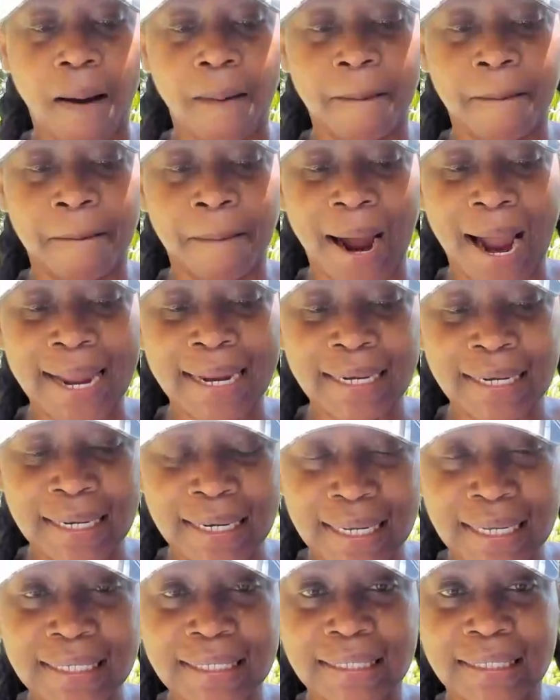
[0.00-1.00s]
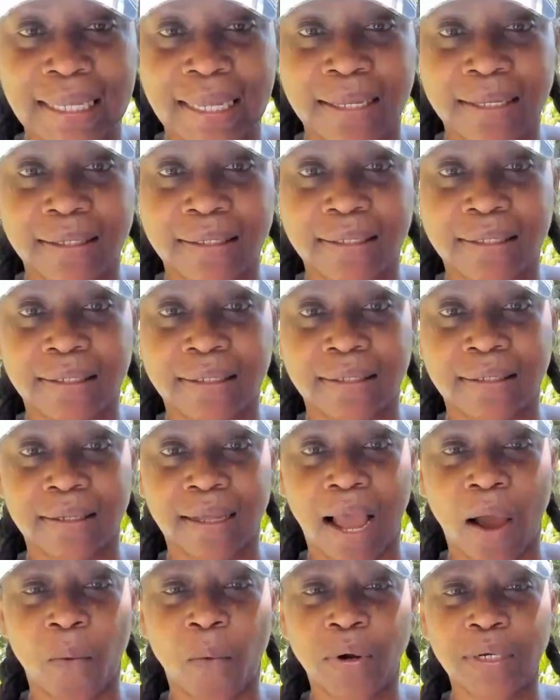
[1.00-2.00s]
My nieces,
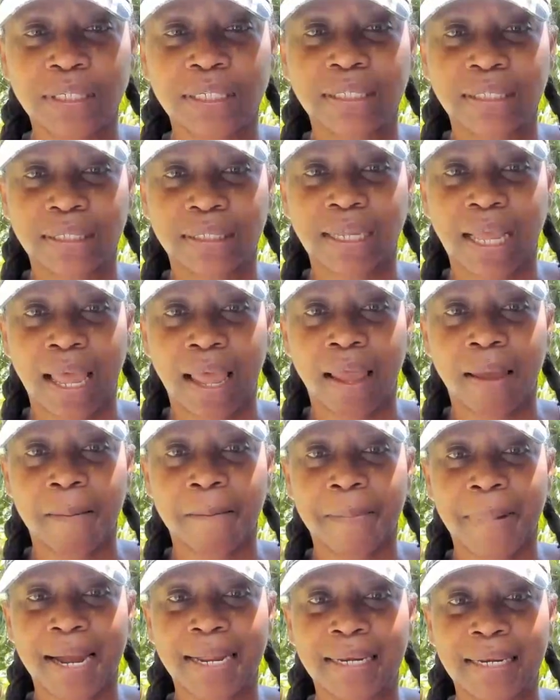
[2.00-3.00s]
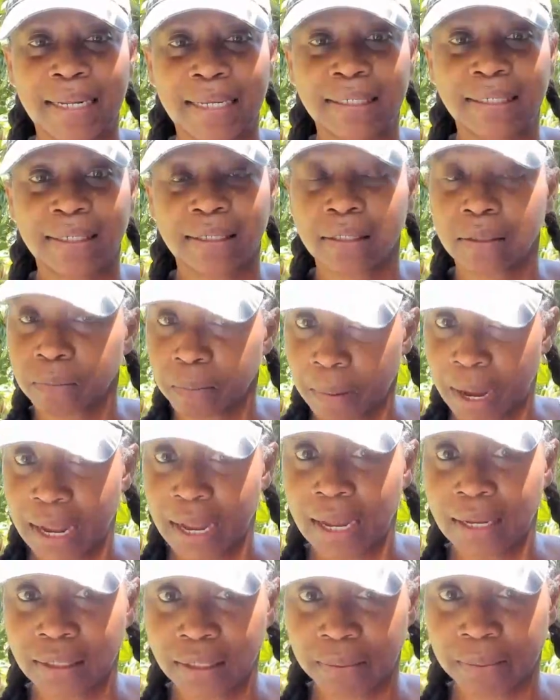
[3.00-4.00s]
I want to say my nieces, my
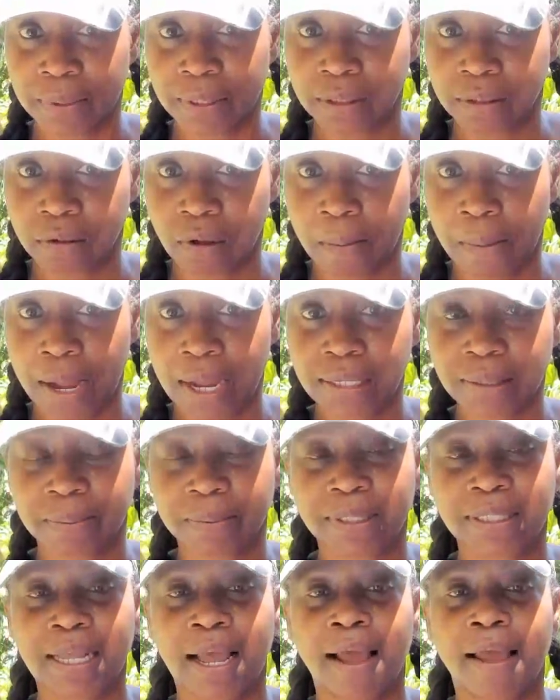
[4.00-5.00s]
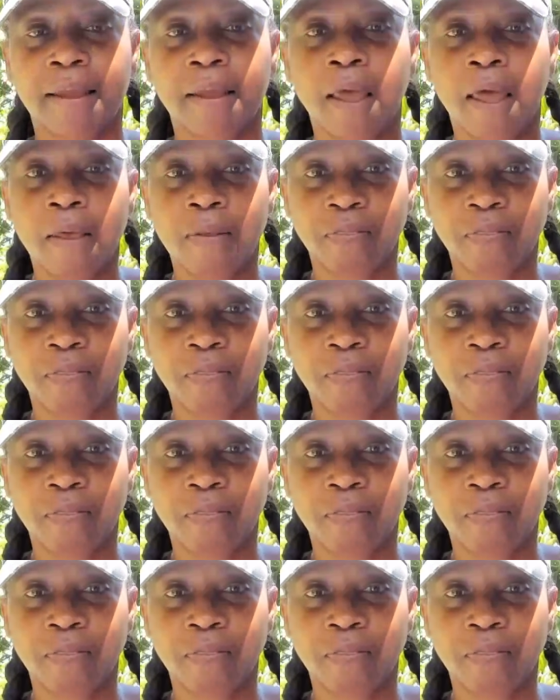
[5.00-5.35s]
husband's side,